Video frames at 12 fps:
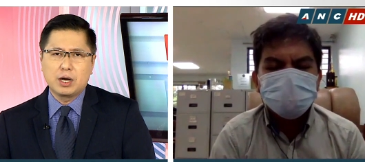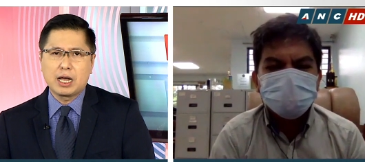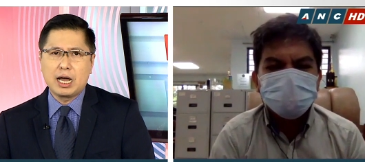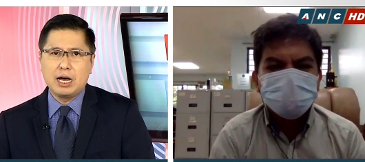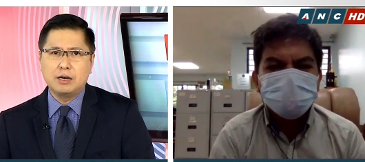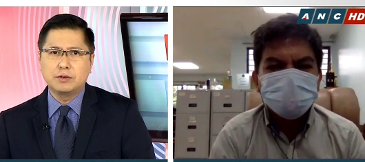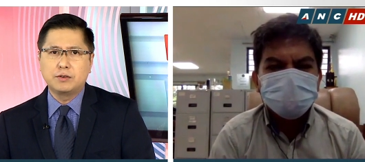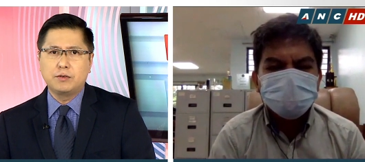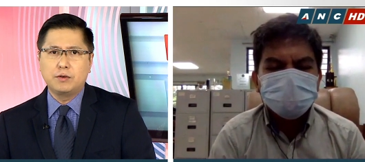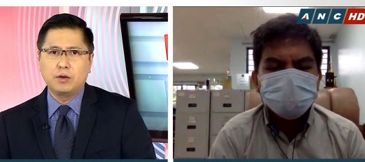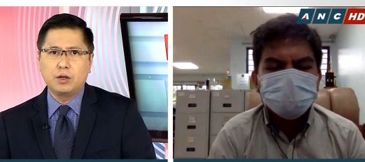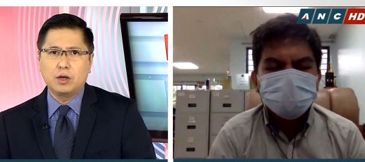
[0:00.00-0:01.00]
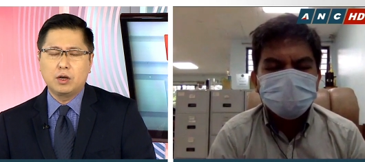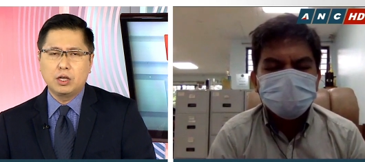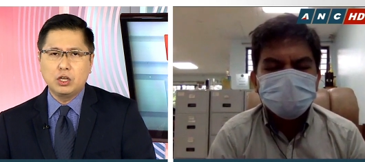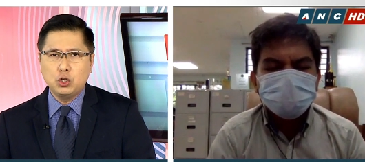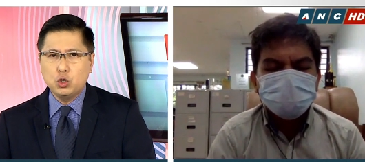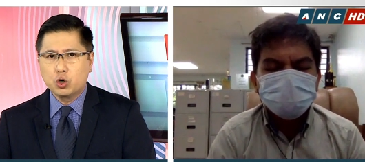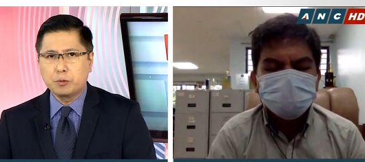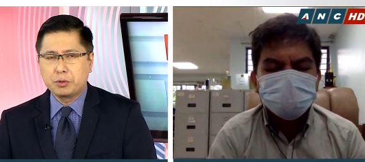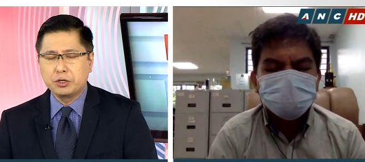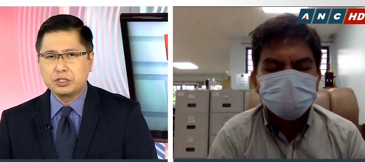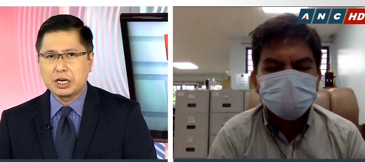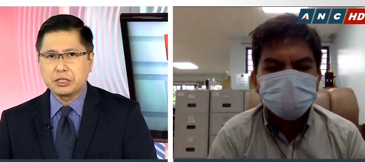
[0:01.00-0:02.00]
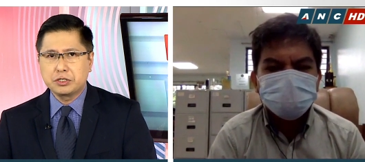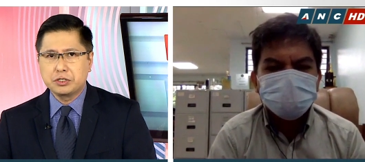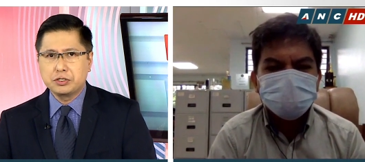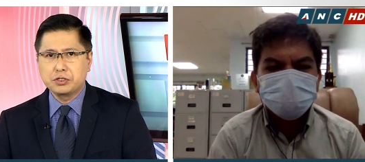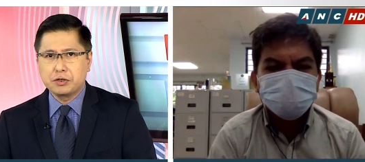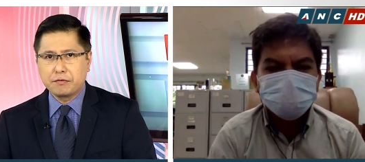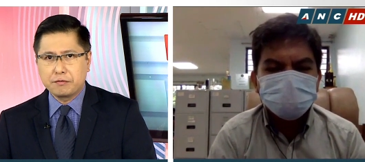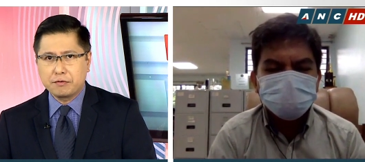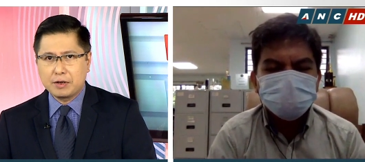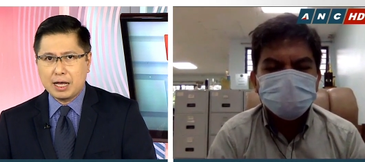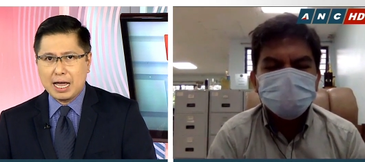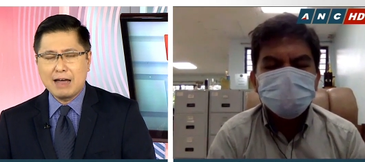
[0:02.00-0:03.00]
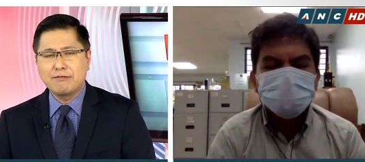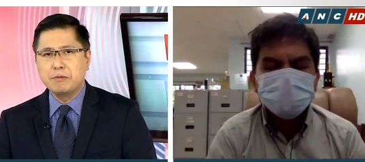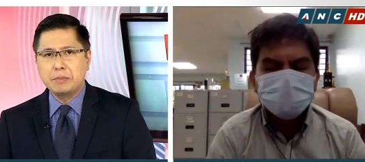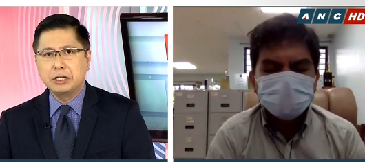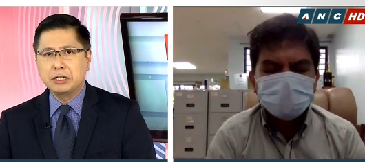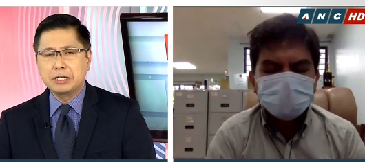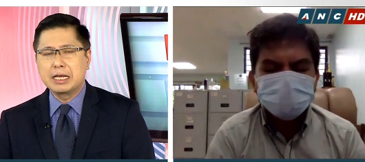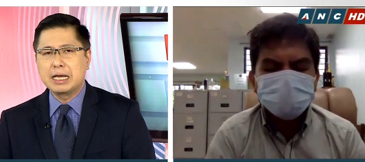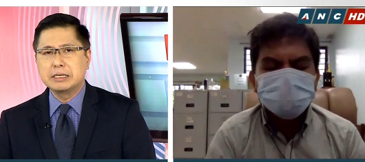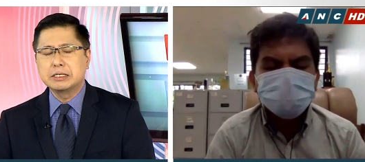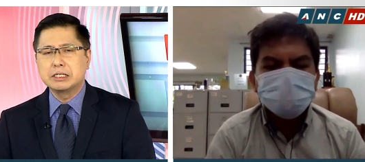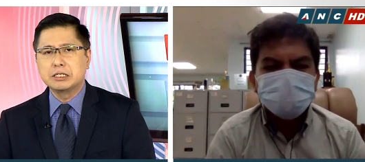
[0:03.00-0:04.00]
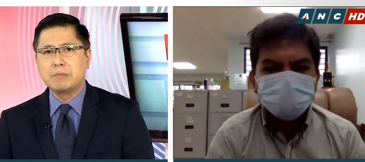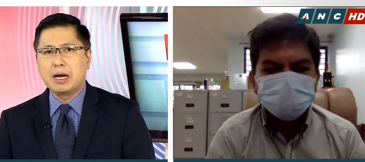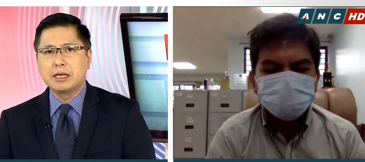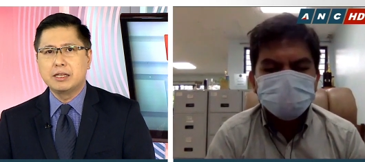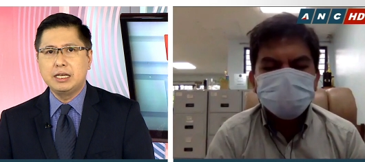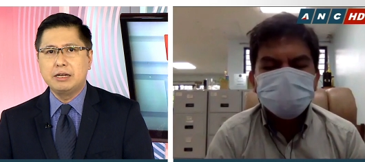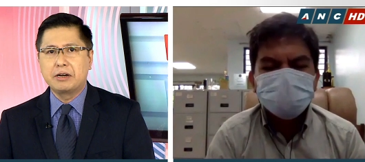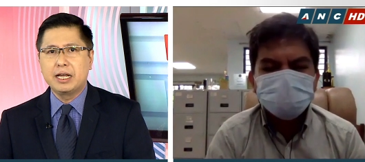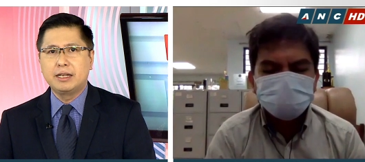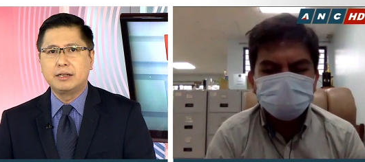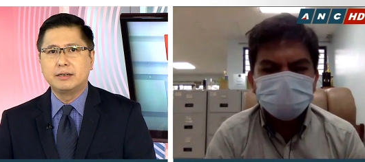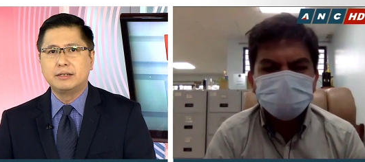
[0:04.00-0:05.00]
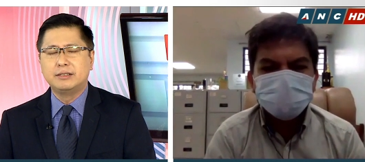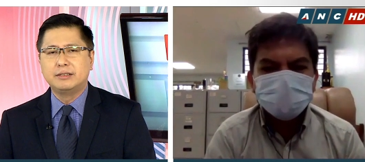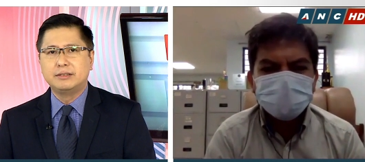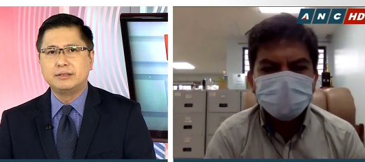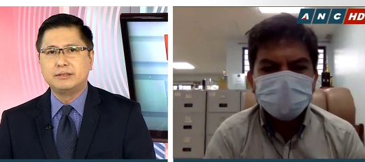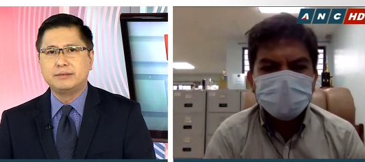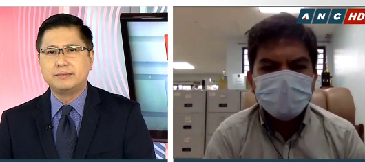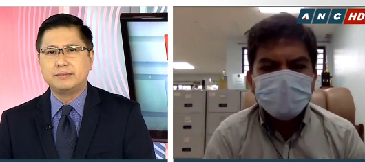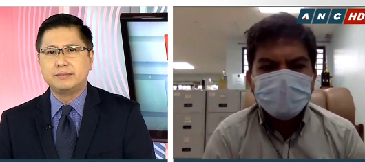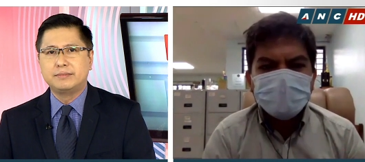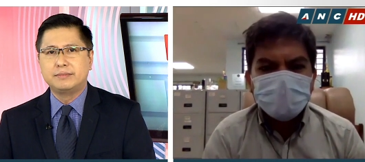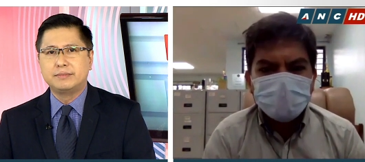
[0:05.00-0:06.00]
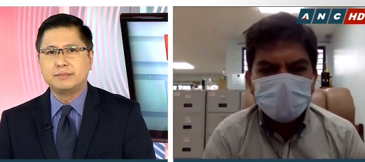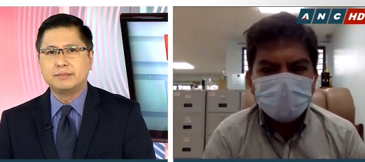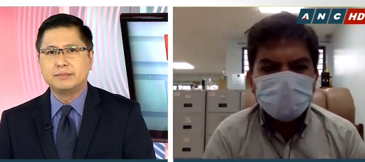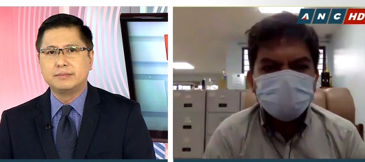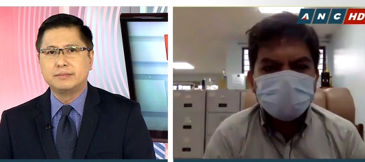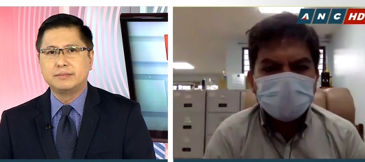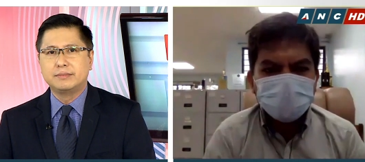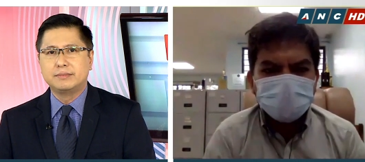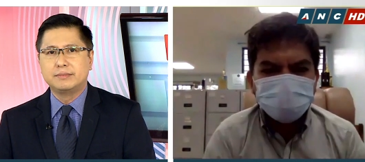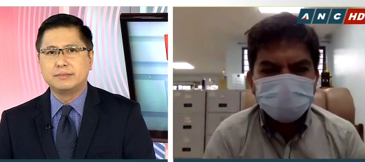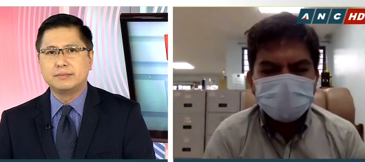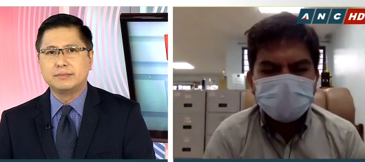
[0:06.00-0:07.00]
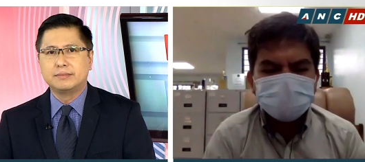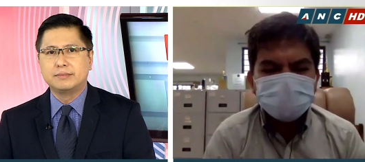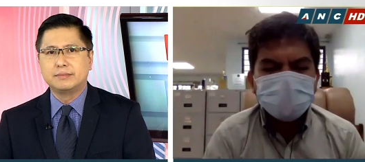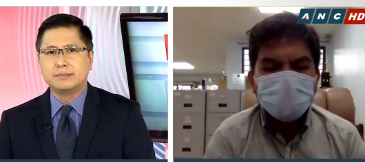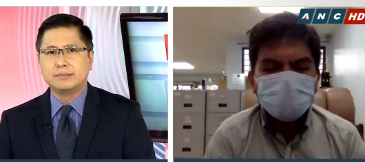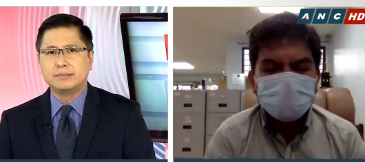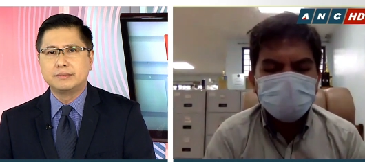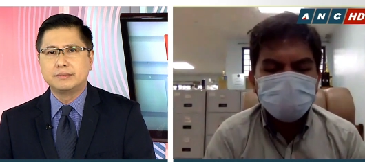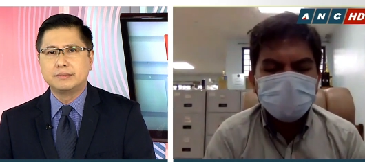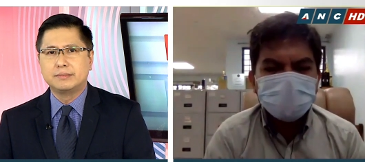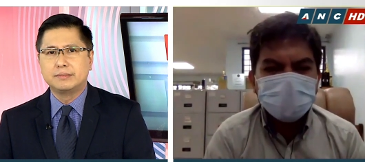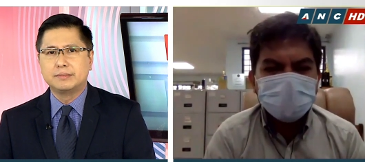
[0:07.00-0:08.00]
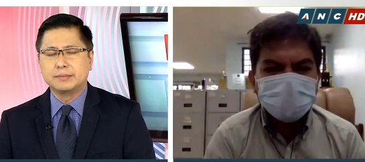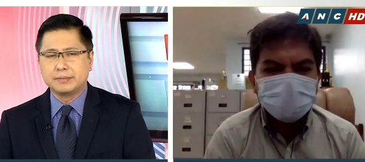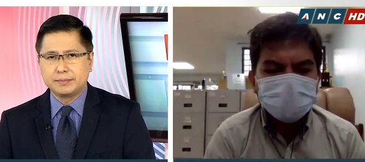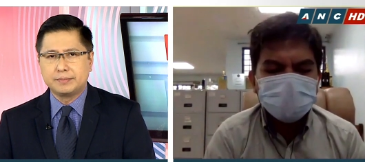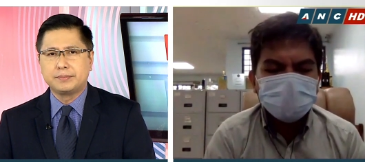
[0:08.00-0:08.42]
Speaker 1: account uh, in your projections of half a million cases by the year end?
Speaker 2: Uh, part of it has already been taken into